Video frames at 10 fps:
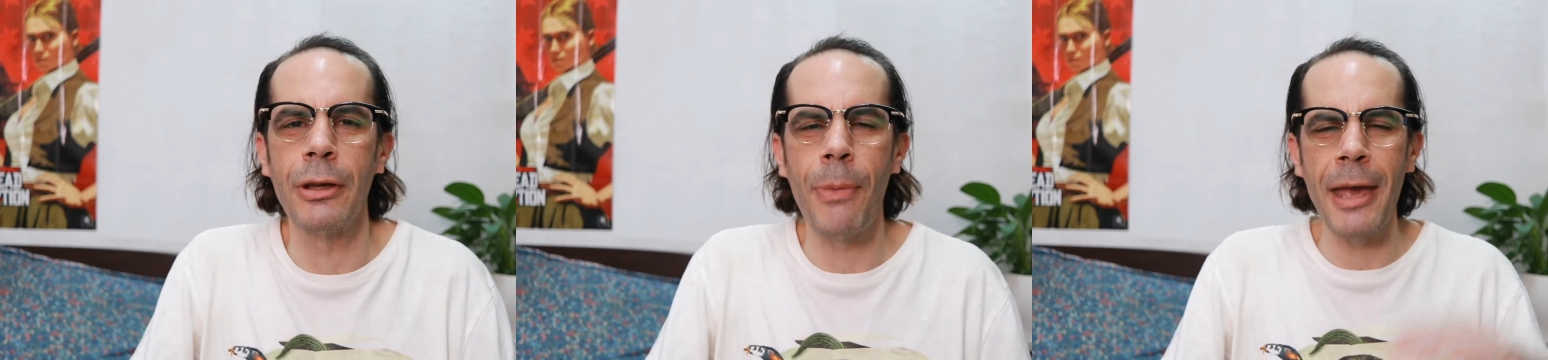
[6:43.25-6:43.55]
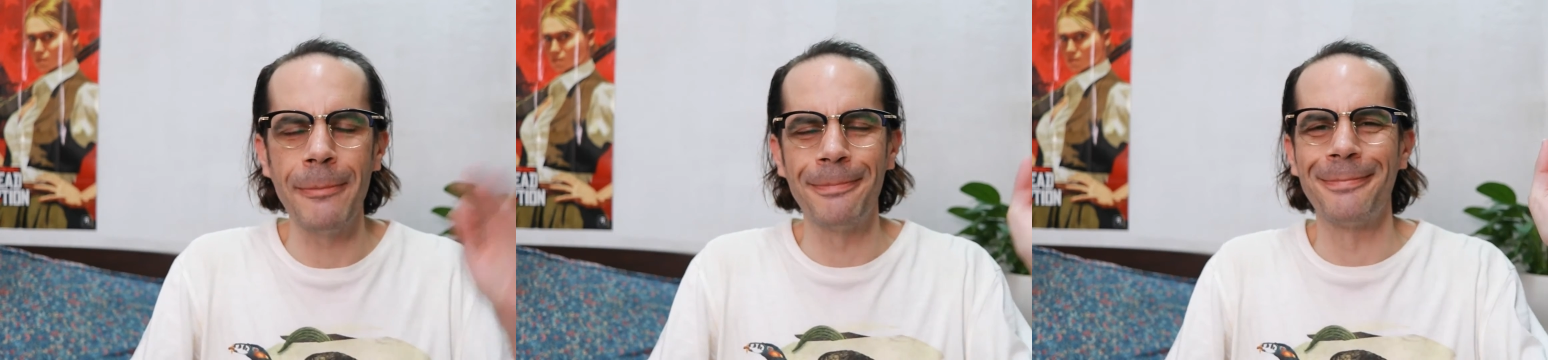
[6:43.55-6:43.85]

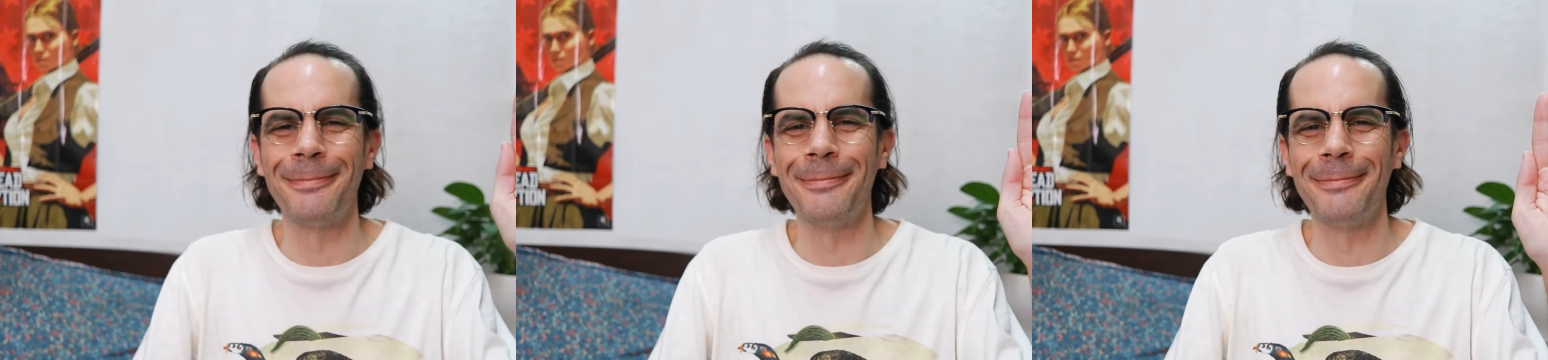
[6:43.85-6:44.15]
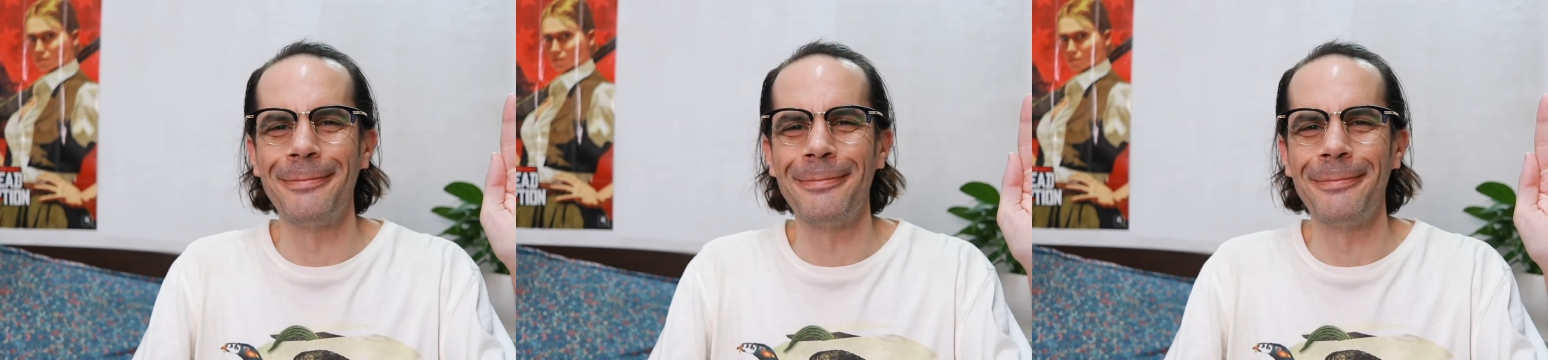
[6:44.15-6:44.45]
Speaker 1: Goodbye.
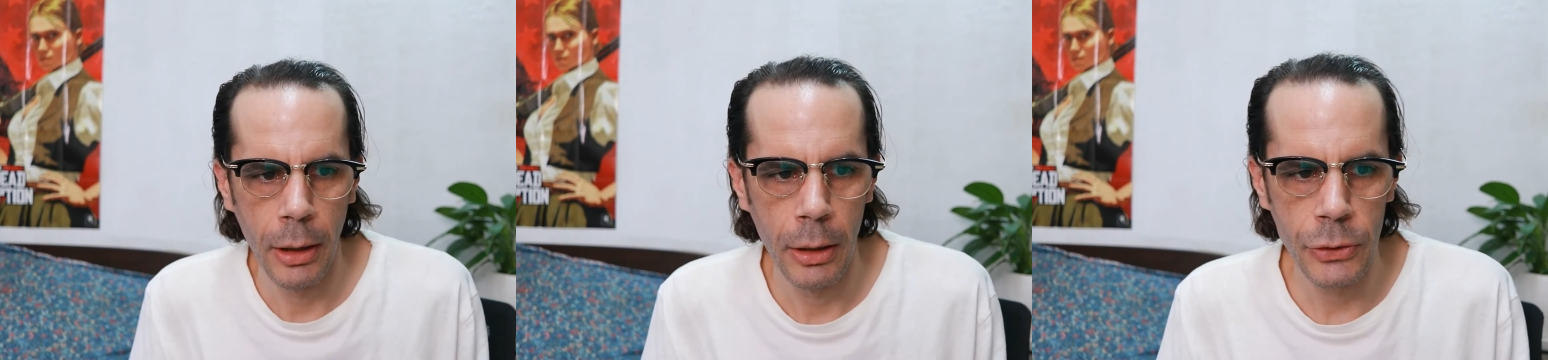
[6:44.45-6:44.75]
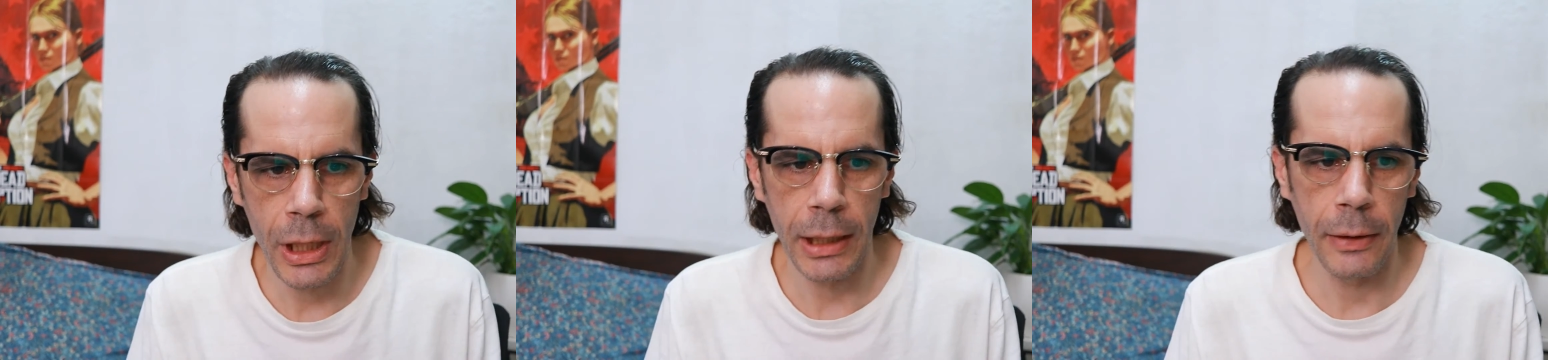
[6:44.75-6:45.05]

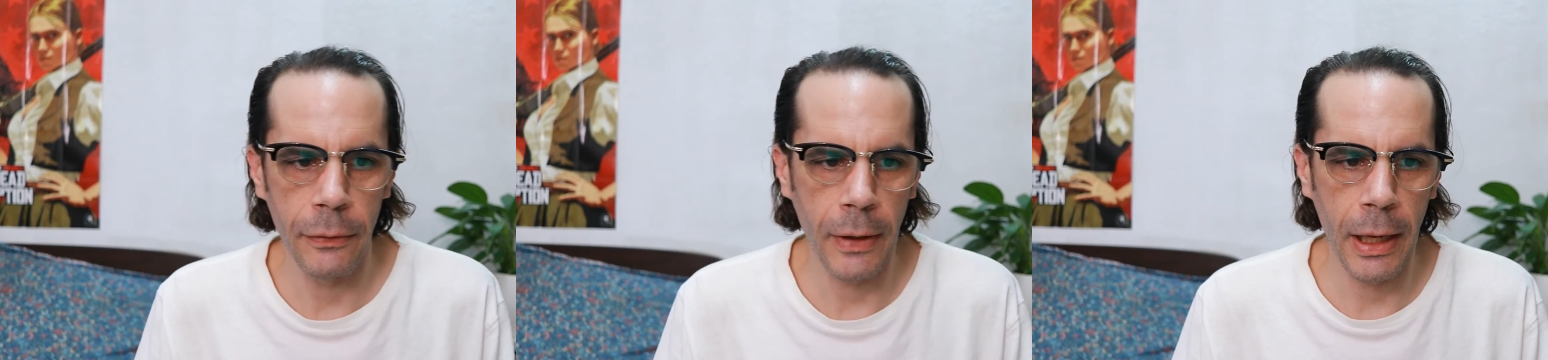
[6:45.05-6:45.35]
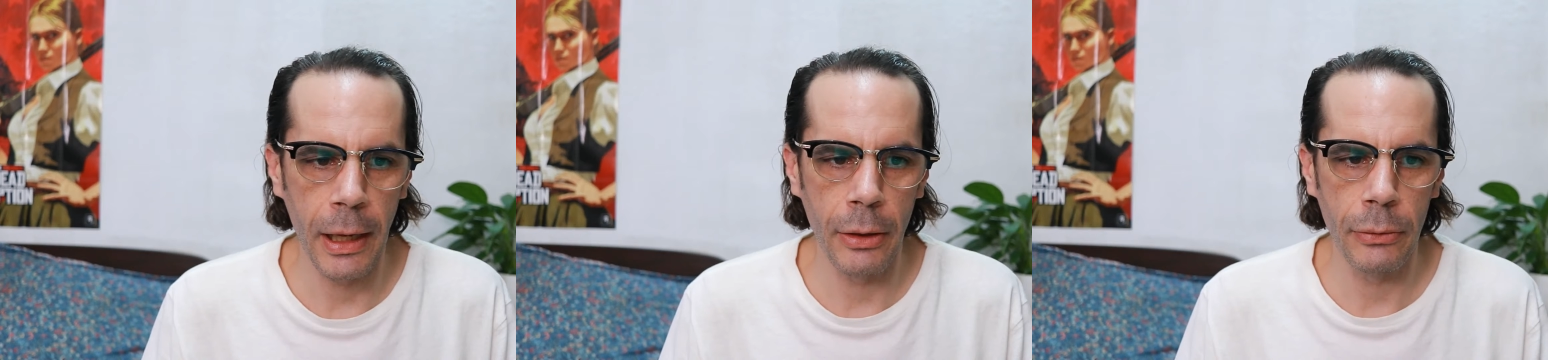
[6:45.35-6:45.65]
Checking
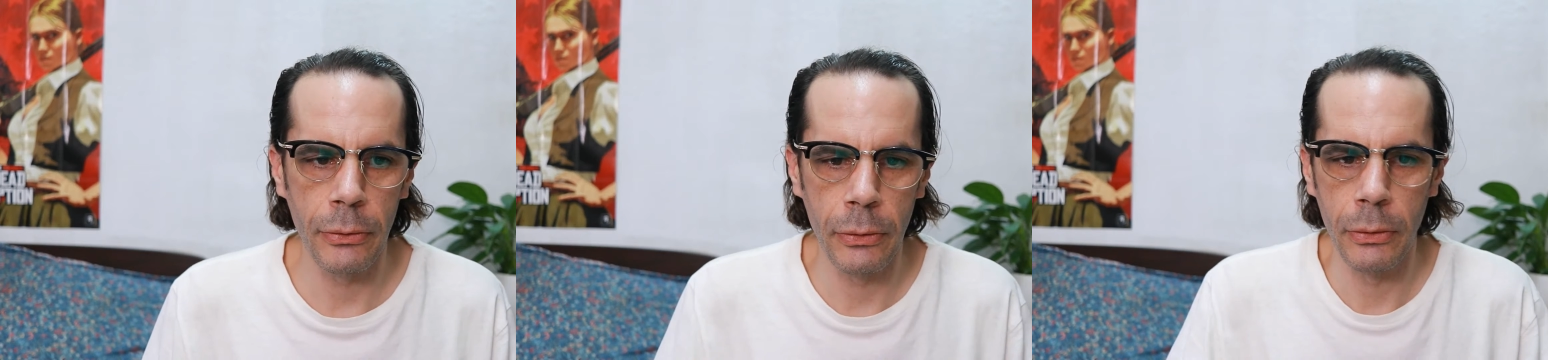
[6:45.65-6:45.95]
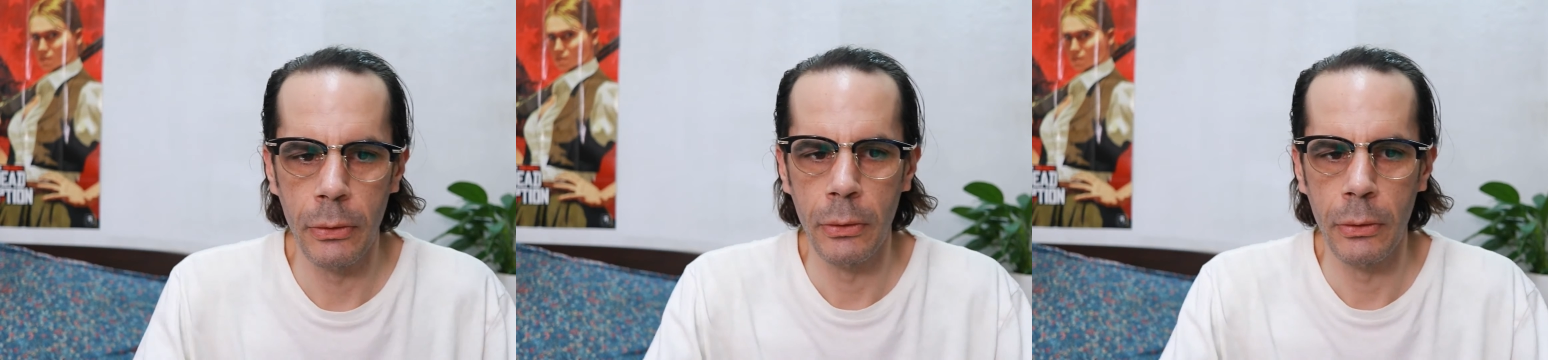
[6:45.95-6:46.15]
sound